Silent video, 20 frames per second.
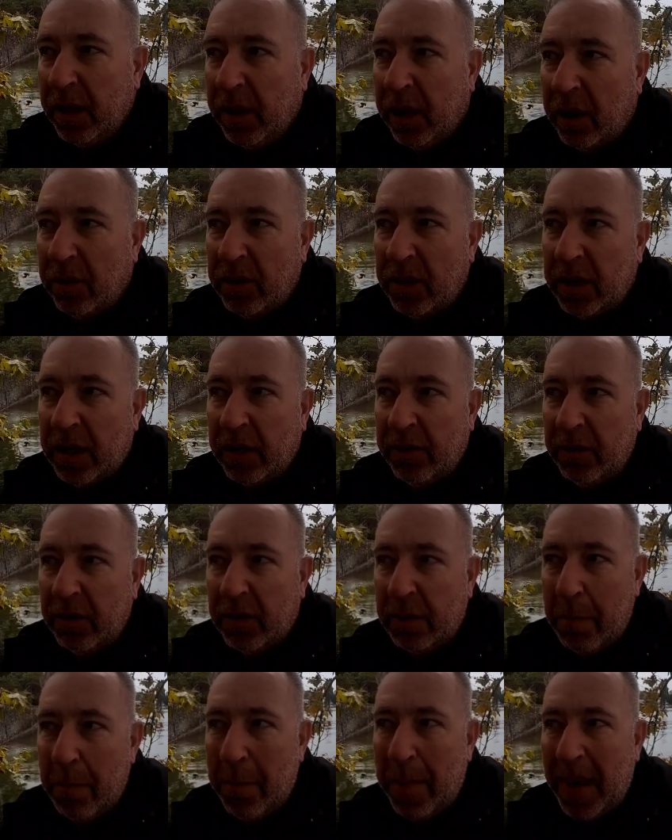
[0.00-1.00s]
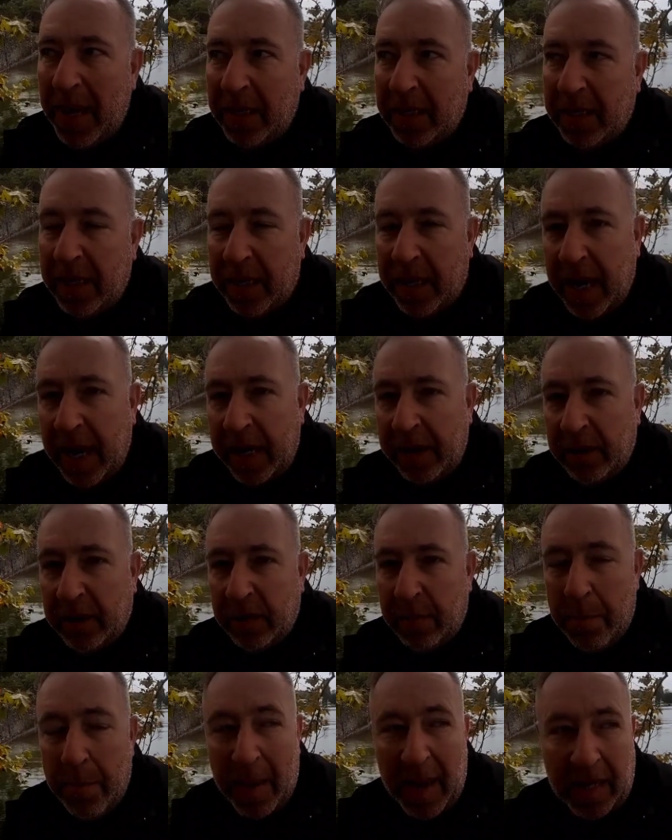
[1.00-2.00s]
I'll just give you some basic
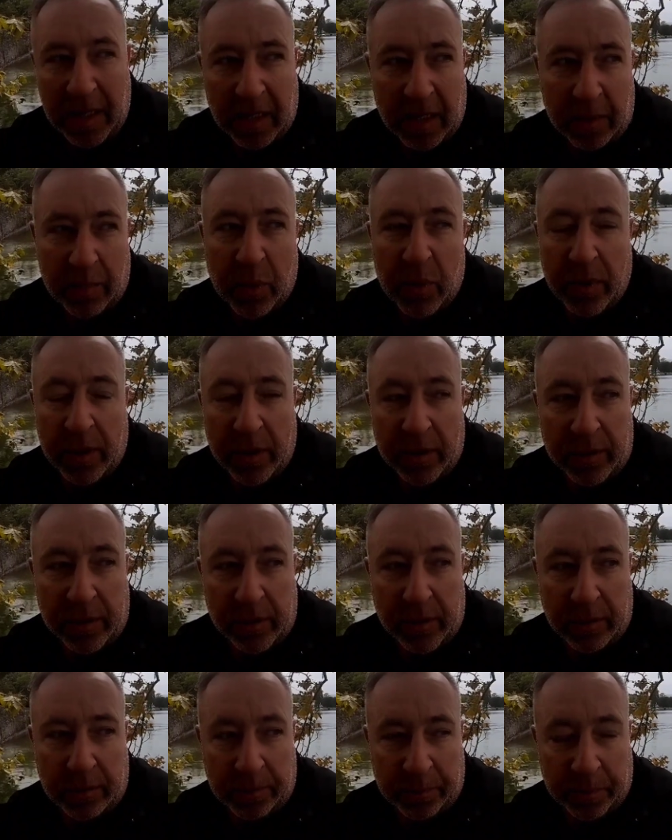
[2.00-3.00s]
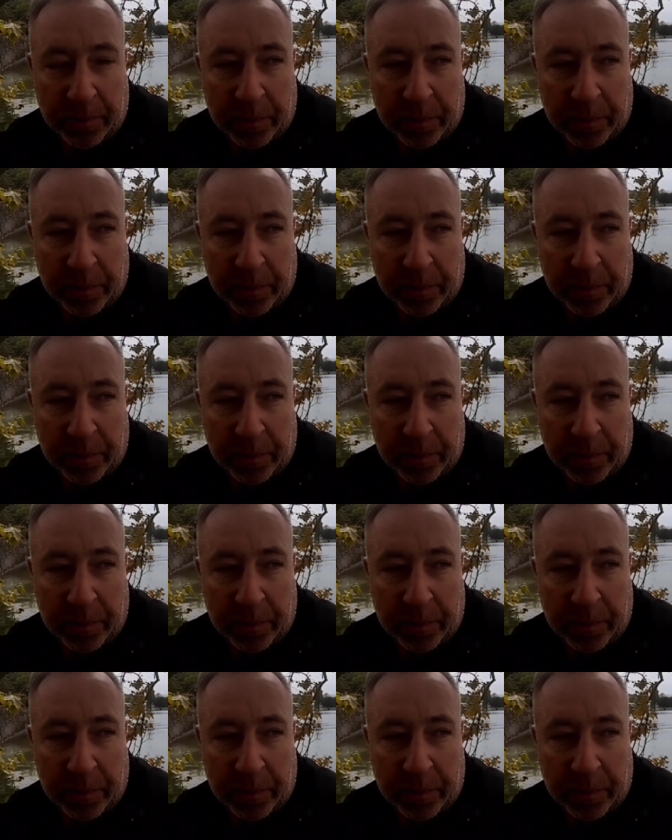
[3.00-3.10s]
pointers.